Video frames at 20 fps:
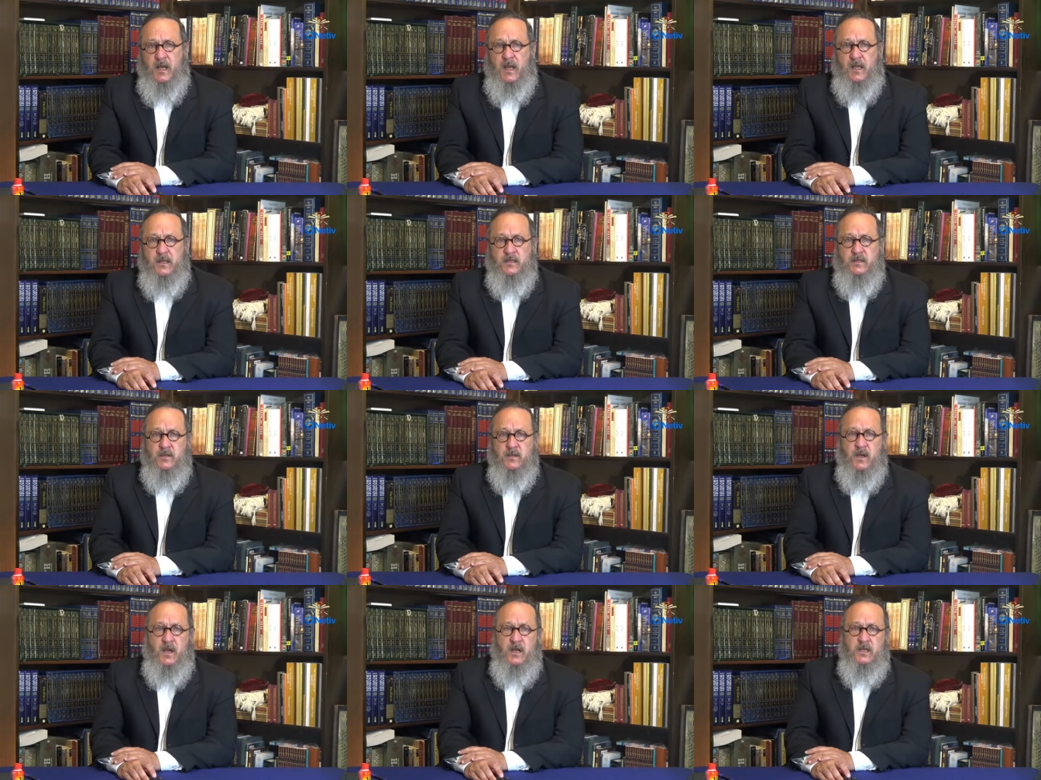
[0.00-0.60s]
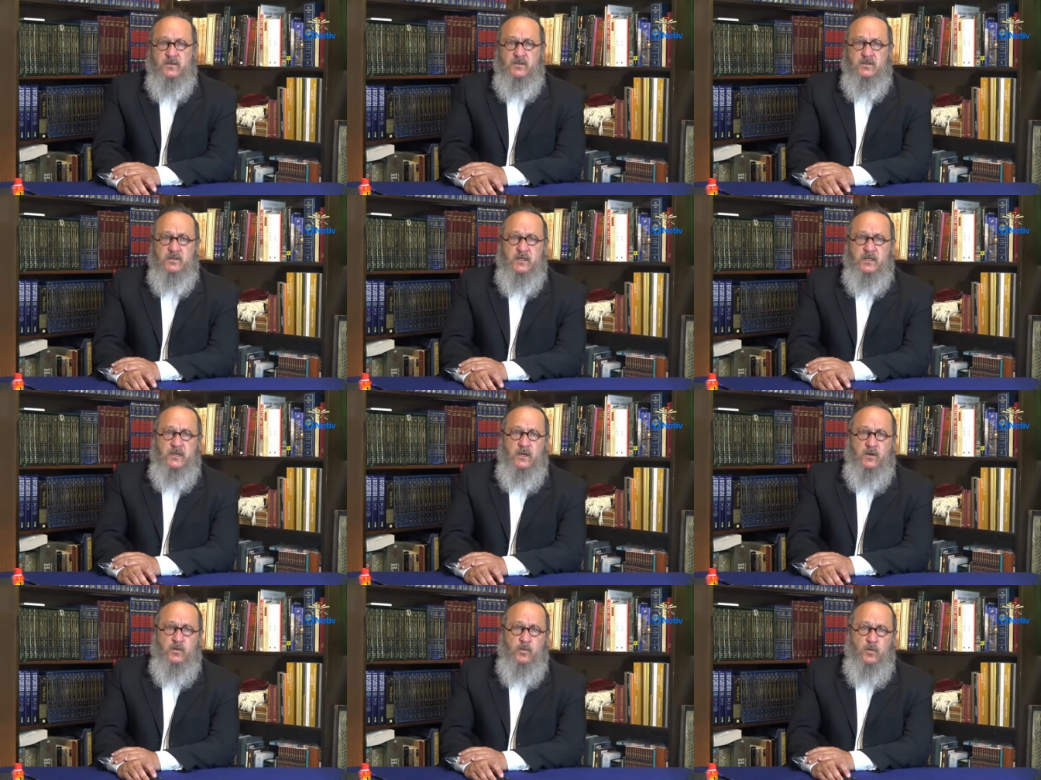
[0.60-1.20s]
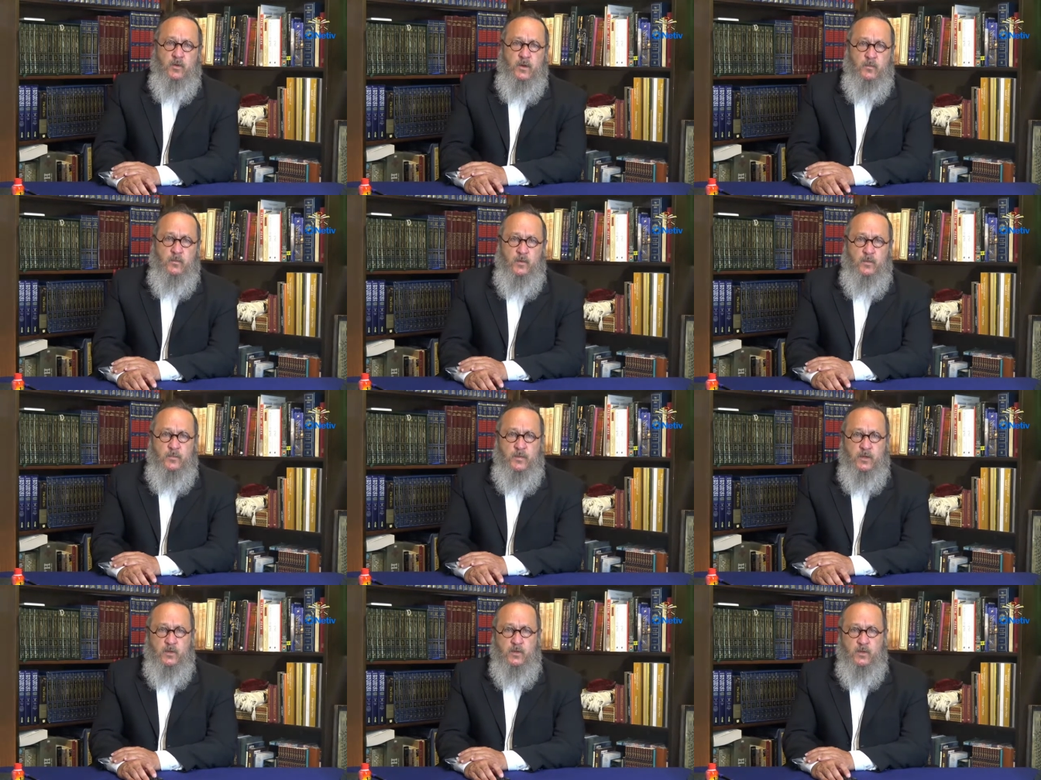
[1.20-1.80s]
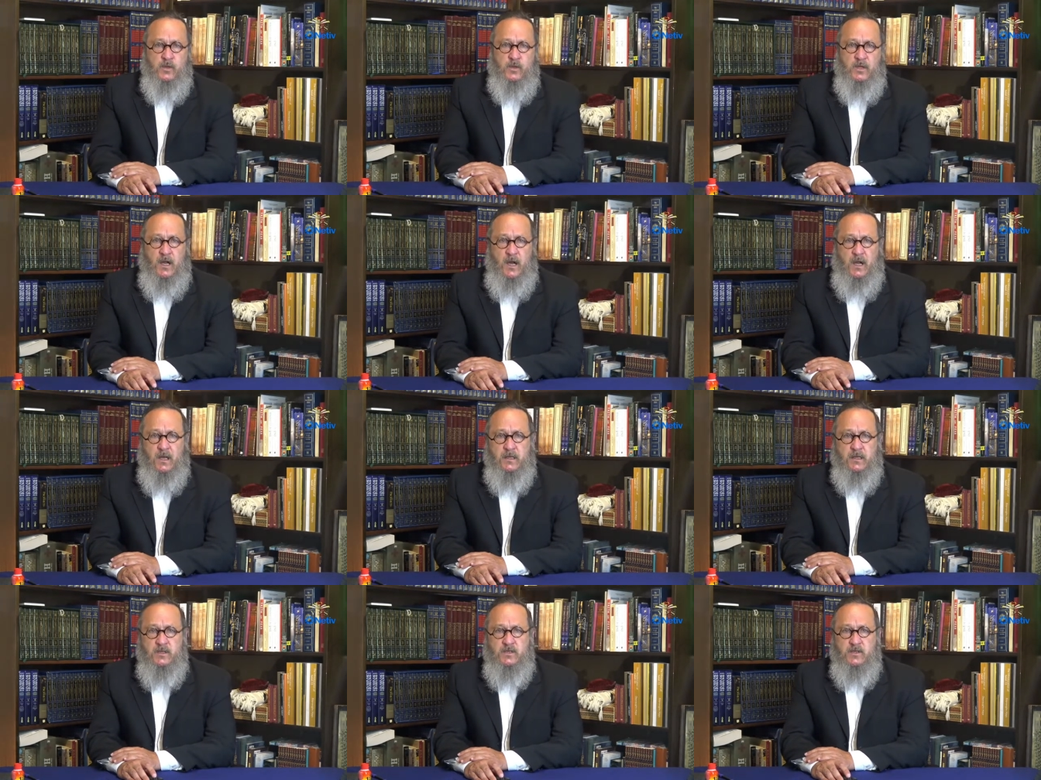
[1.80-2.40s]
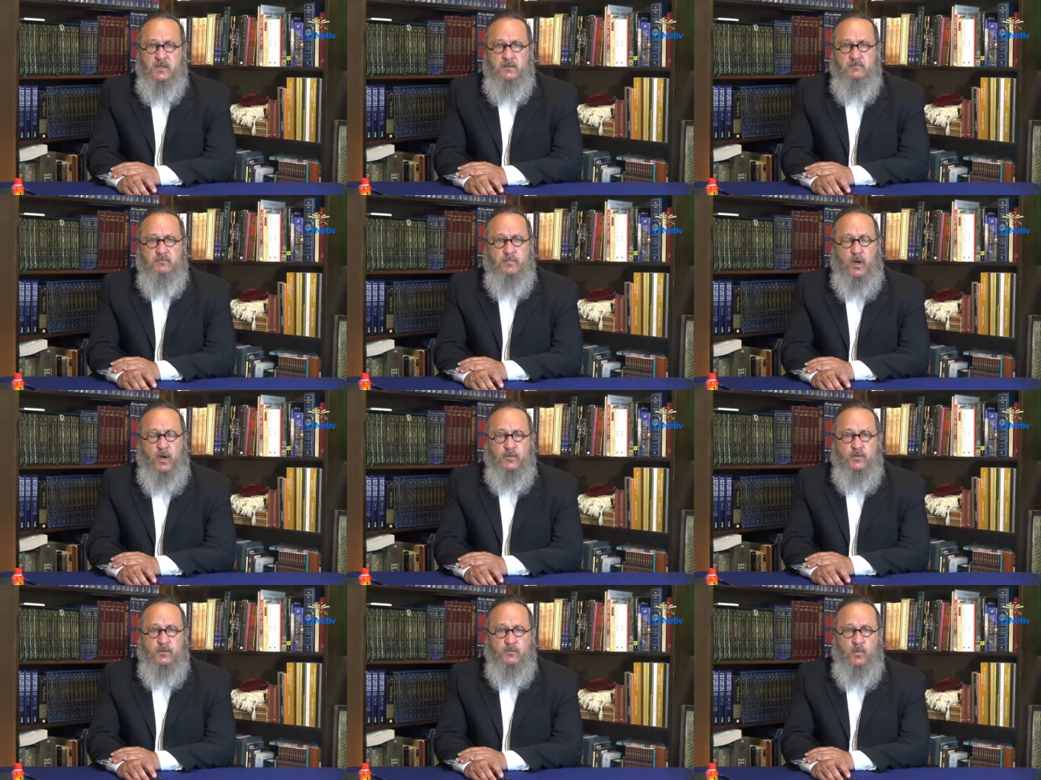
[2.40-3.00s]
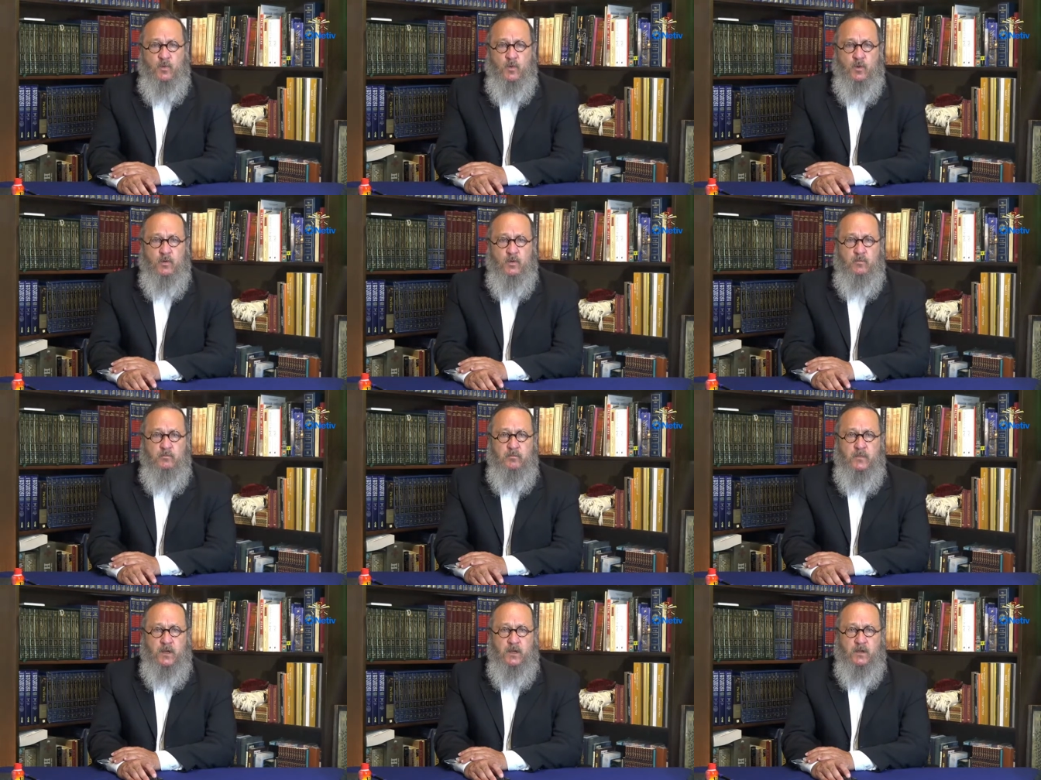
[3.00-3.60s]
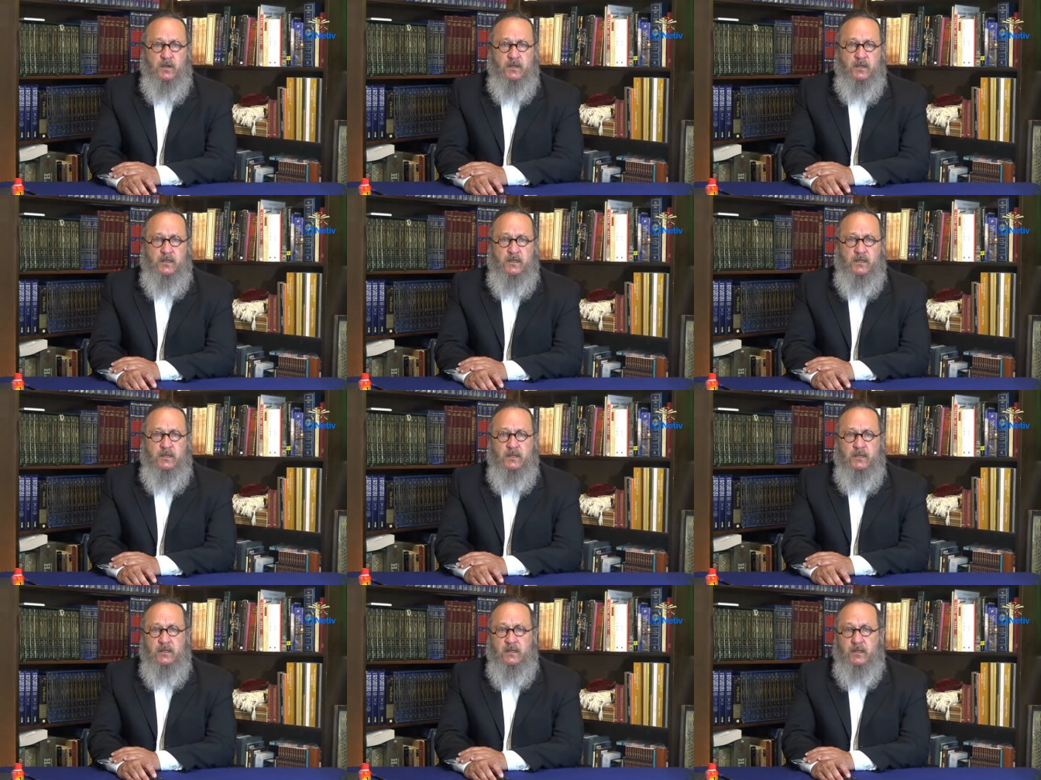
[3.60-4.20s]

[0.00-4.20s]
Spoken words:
at Ner Israel Rabbinical College in Baltimore, Maryland,